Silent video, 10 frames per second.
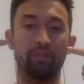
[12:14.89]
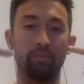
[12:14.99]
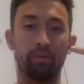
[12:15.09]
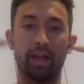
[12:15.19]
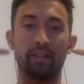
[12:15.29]
So
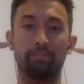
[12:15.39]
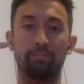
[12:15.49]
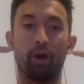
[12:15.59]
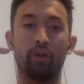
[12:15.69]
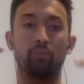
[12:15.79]
you place
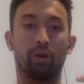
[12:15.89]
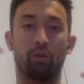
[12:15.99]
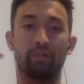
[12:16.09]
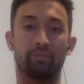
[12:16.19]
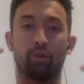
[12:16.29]
bone where
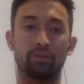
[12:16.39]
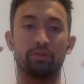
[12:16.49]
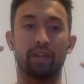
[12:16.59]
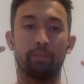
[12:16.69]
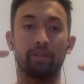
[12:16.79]
all this
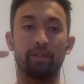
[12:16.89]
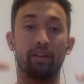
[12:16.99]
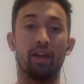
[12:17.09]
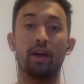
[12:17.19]
pressure is happening.